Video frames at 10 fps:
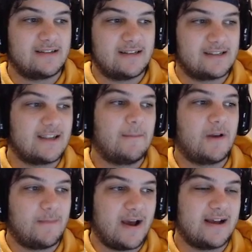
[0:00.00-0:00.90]
in some
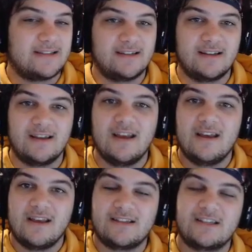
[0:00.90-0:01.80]
capacity.
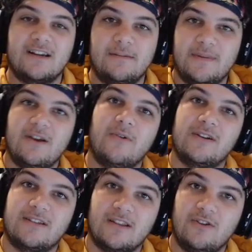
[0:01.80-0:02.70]
This is going to be
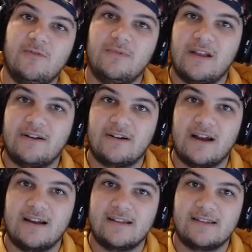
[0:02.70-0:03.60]
going into the new player
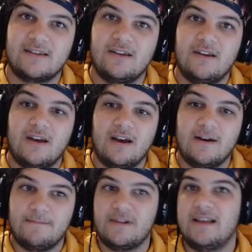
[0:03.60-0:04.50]
guides
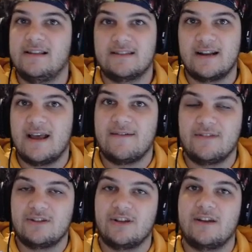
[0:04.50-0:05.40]
playlist that I have in
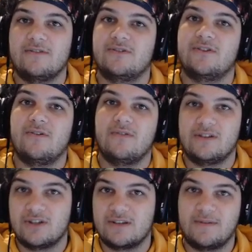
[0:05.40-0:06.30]
the channel, so
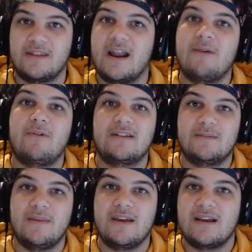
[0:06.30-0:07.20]
it's just something that I wanted
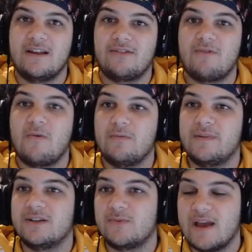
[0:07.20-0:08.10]
to make and throw in
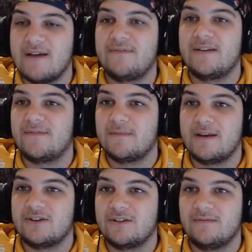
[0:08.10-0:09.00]
because we have the
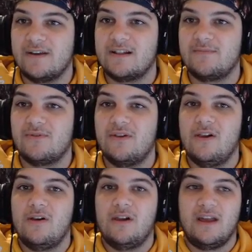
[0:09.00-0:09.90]
information available,
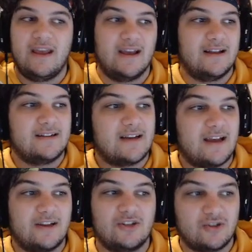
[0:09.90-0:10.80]
and
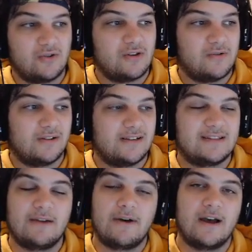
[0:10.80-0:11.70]
I could show you at
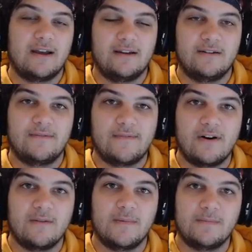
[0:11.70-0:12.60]
least how I
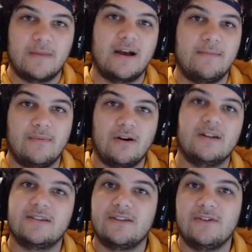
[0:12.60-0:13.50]
farm my
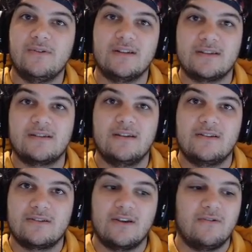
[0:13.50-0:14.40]
bronze units.
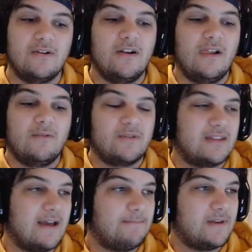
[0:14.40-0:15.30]
So, with
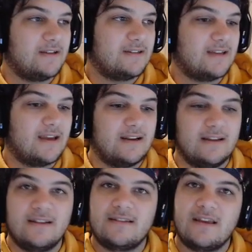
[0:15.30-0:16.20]
that being said,
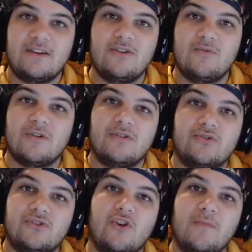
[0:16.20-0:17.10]
thank you all
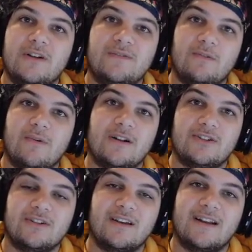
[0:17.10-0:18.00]
so much for
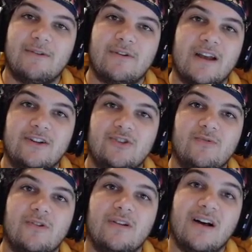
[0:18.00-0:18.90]
watching, and I will catch you
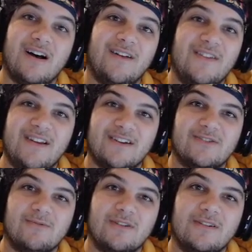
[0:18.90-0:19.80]
all on the
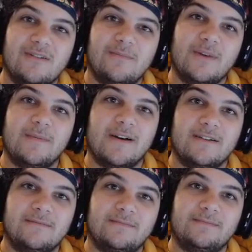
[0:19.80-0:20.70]
next one. Bye-bye.